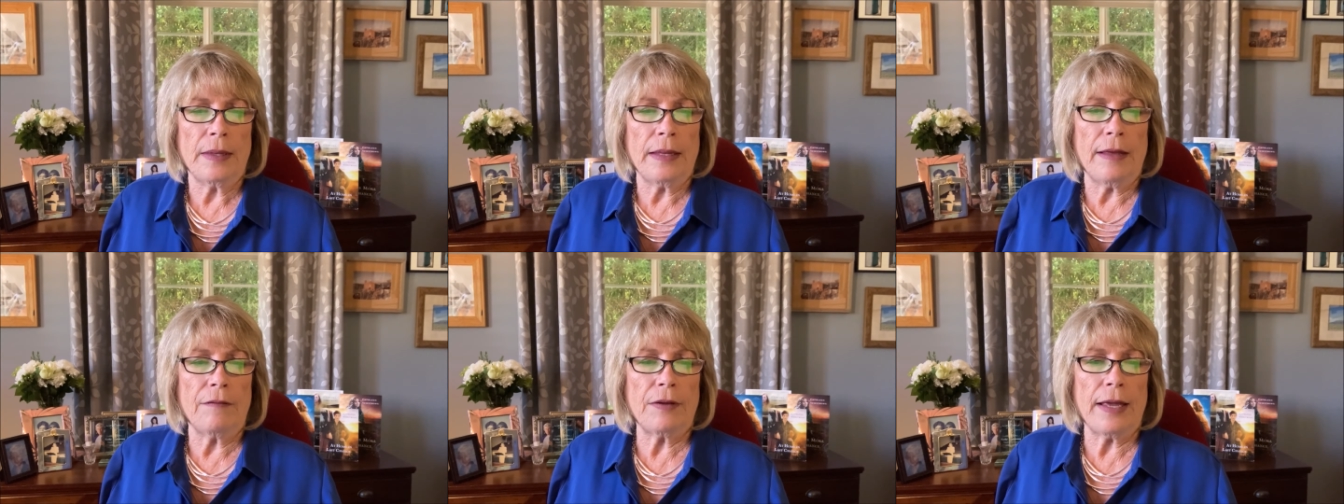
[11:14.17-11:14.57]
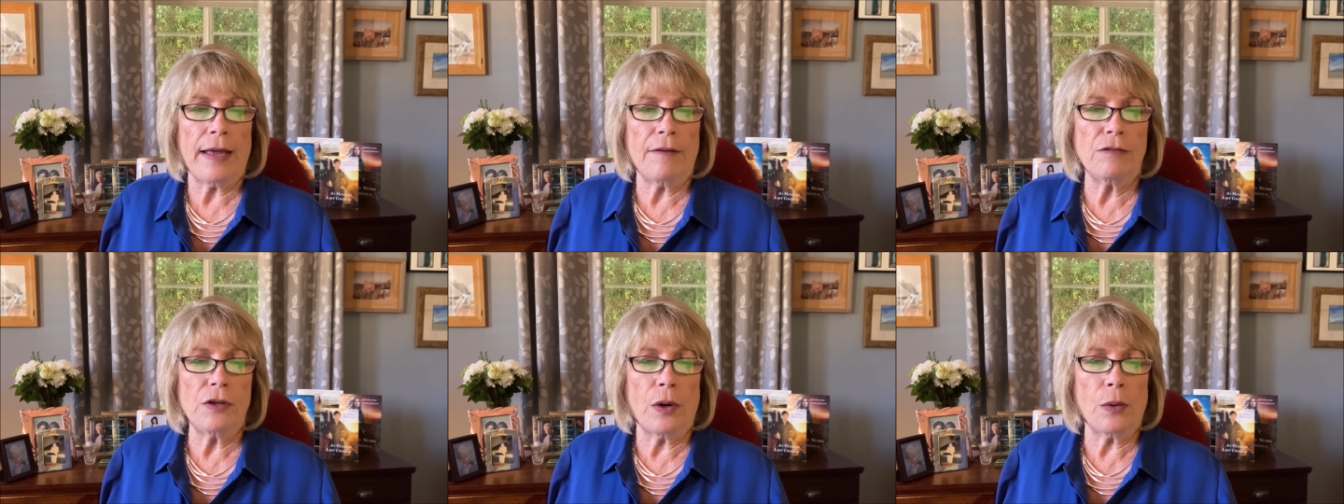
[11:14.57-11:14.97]
If
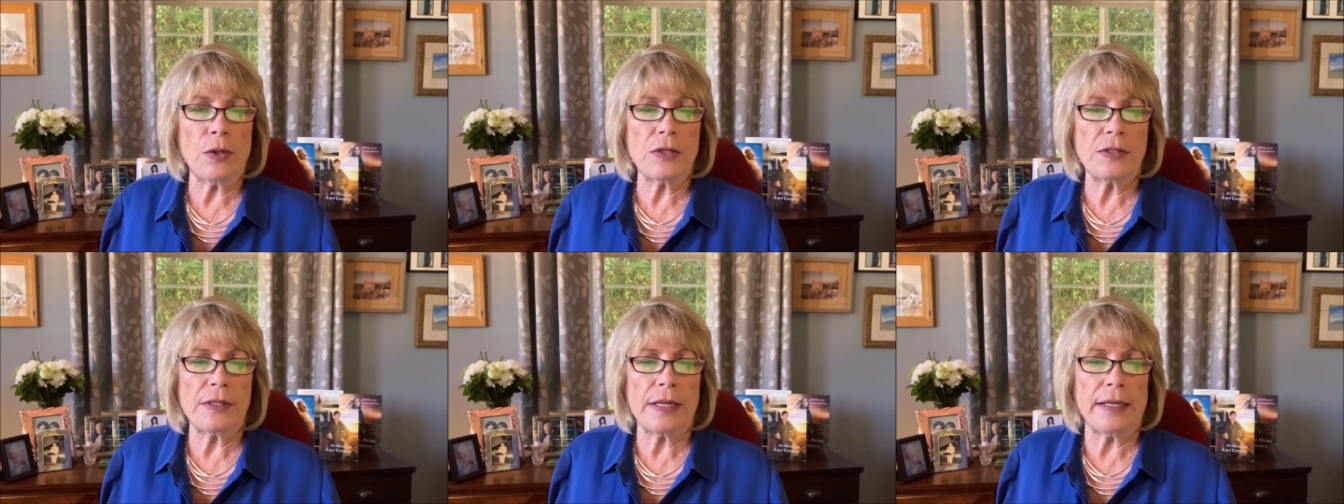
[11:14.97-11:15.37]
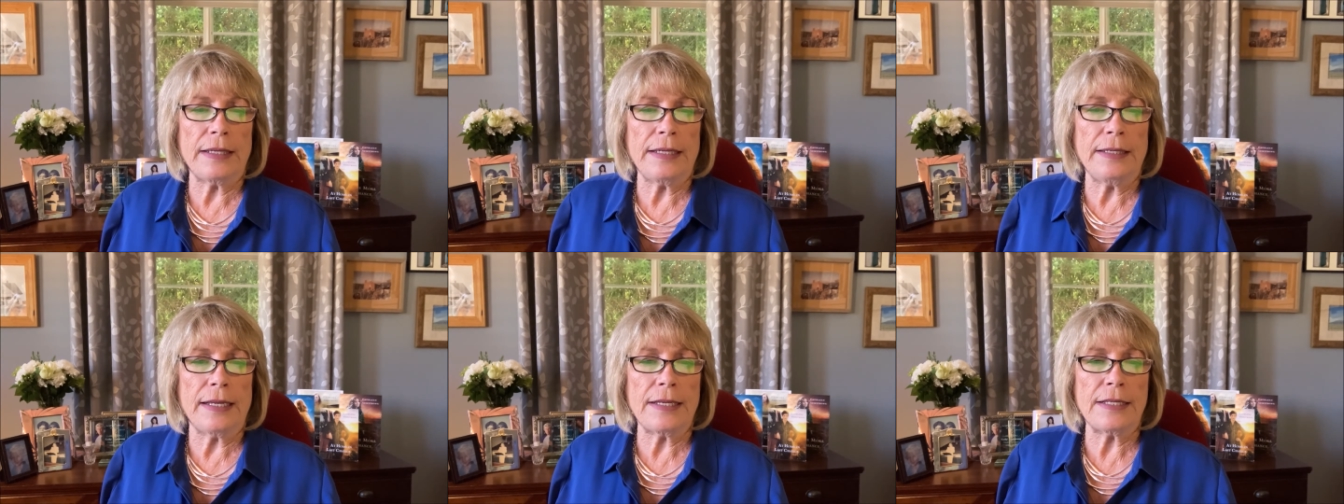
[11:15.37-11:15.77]
Kev noticed that
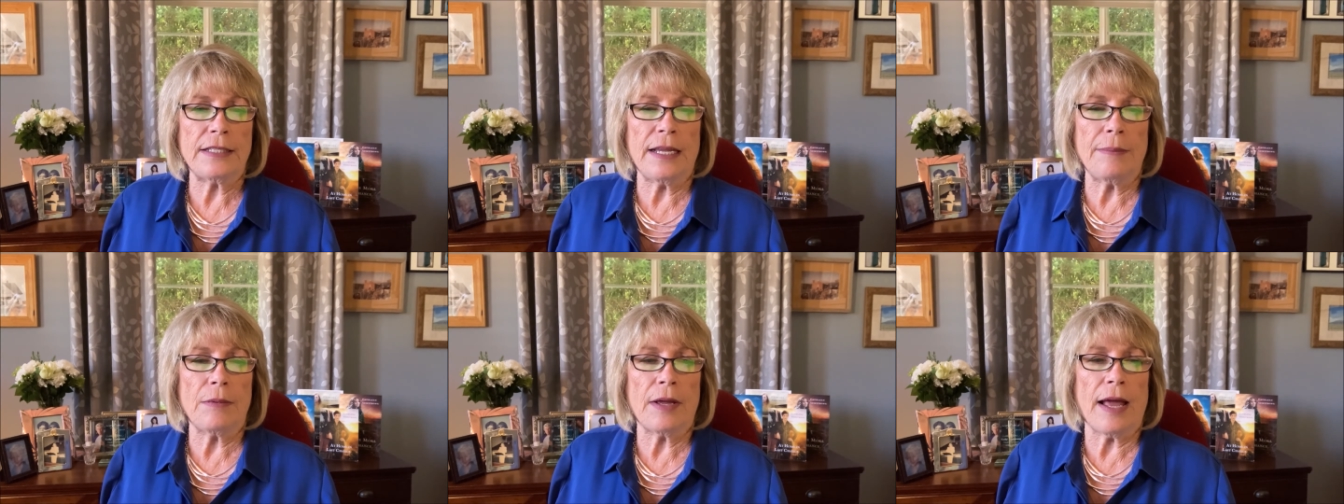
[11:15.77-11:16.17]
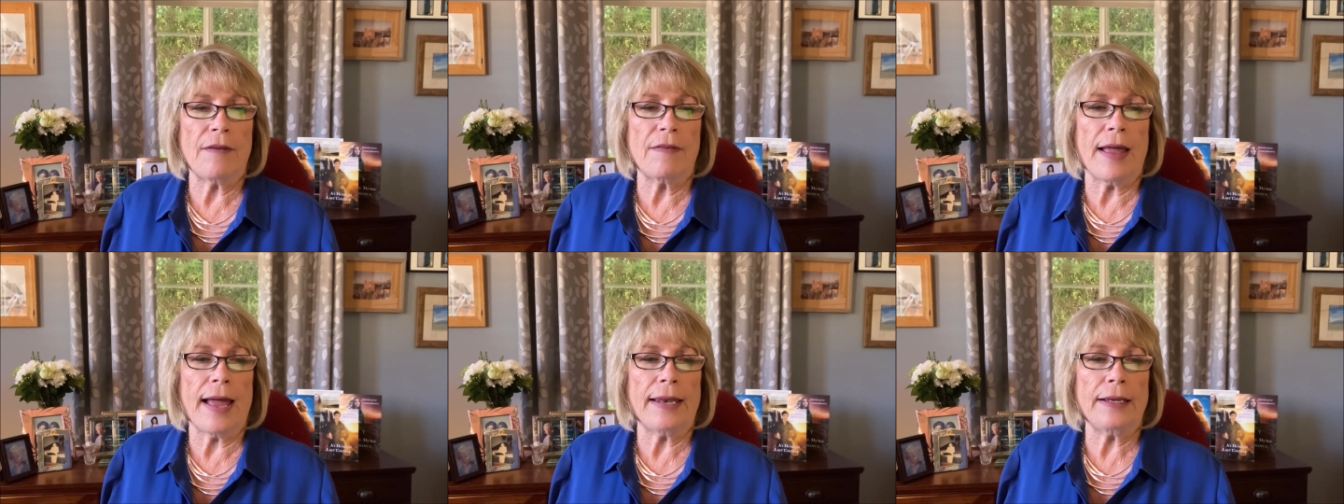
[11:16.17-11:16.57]
he didn't seem to
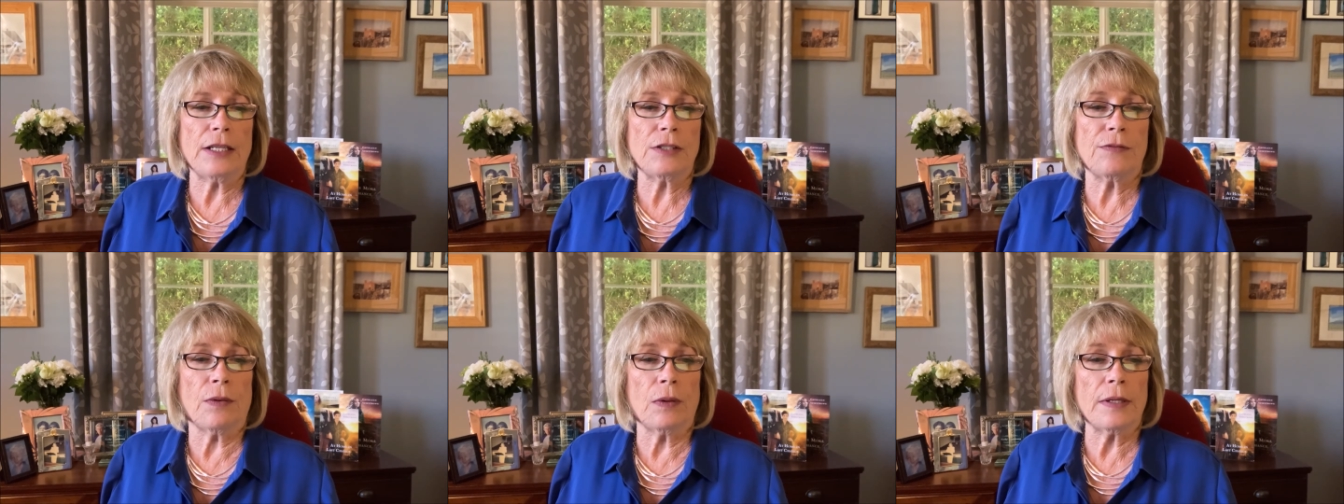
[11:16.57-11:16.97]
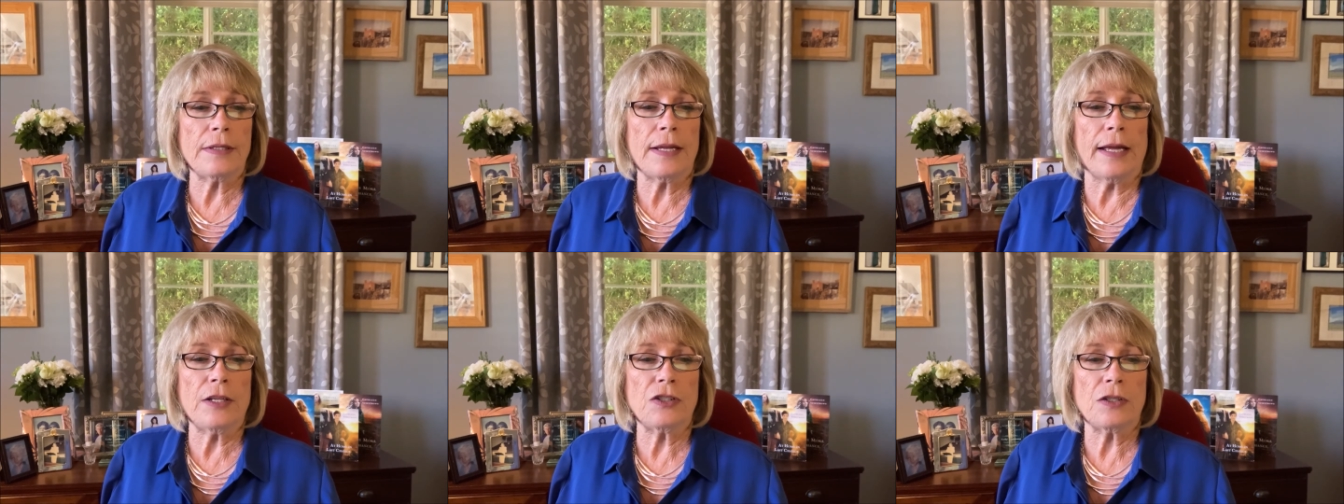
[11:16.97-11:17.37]
have Andy's full
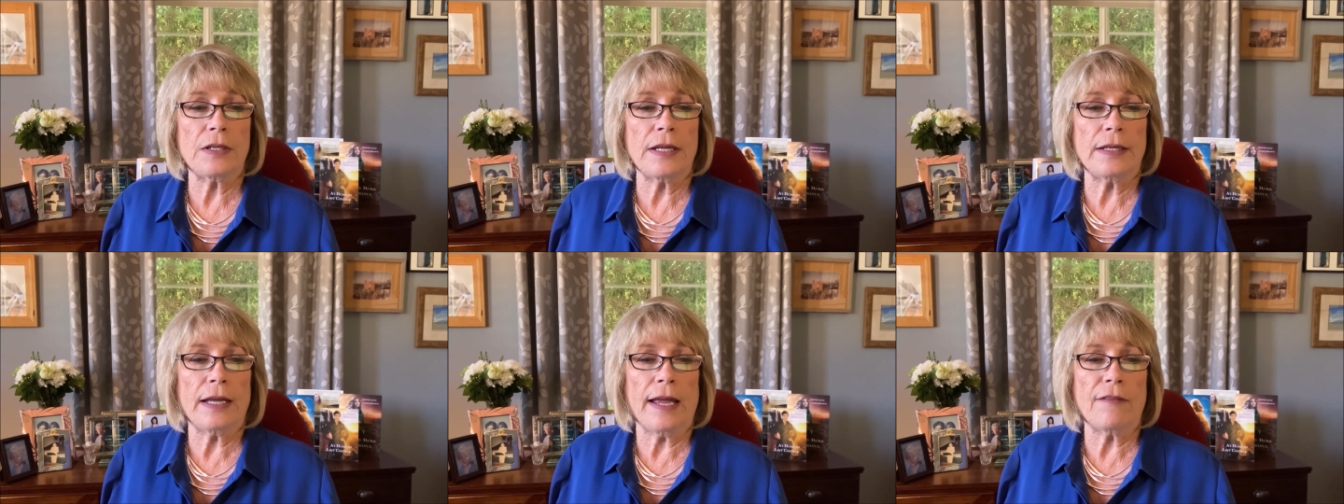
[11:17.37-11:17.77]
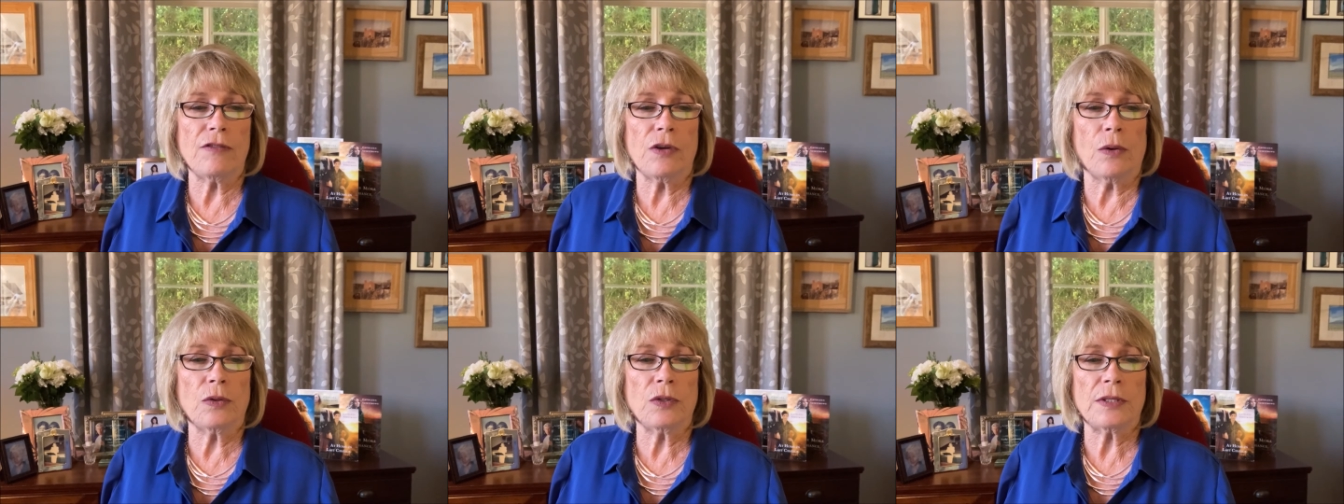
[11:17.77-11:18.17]
attention, he gave
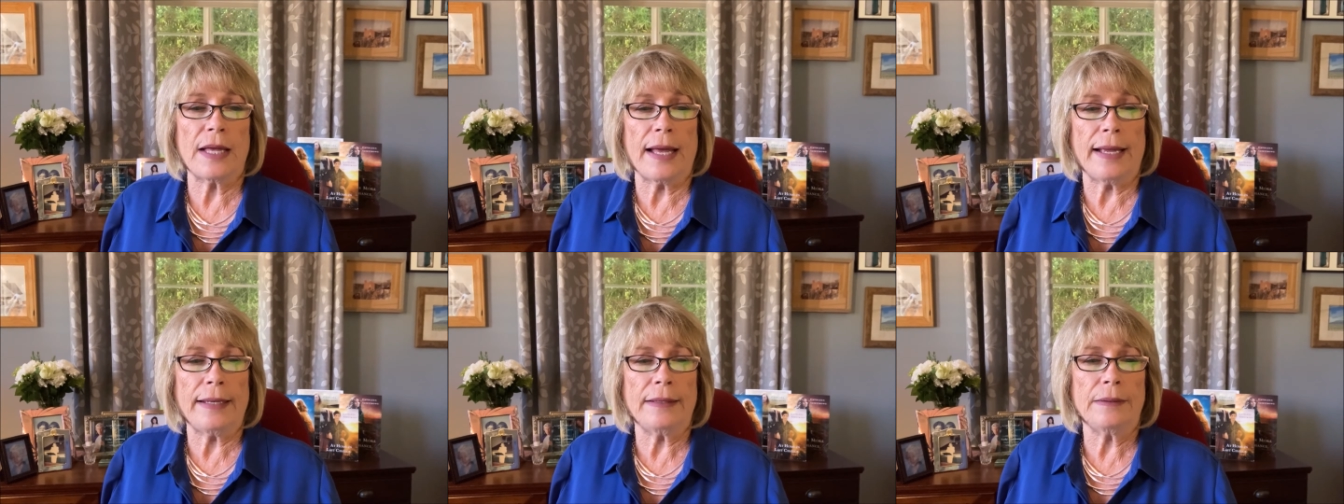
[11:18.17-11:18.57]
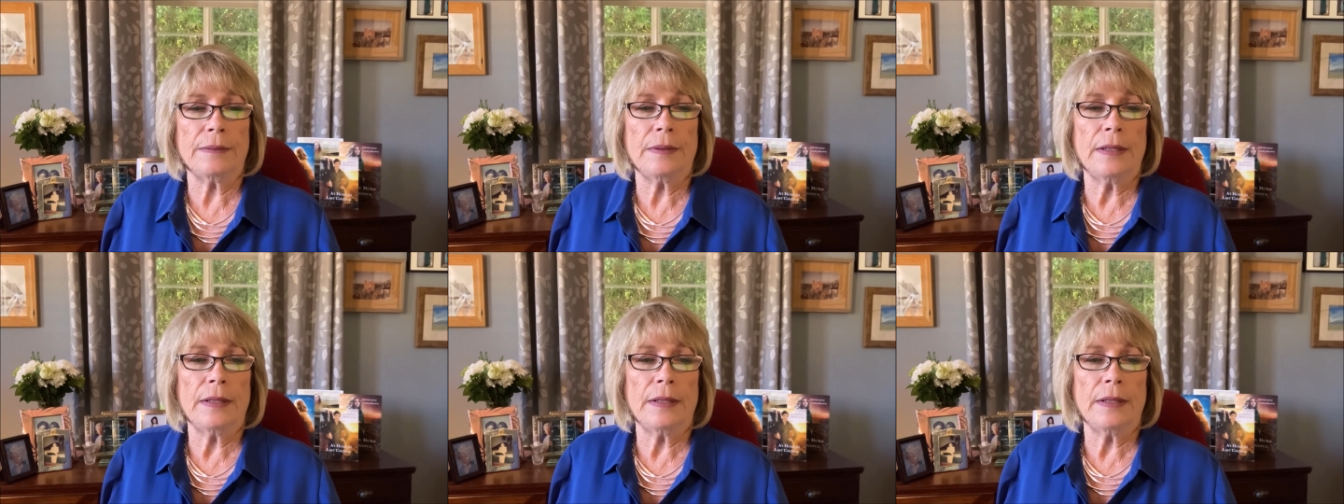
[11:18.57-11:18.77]
no sign.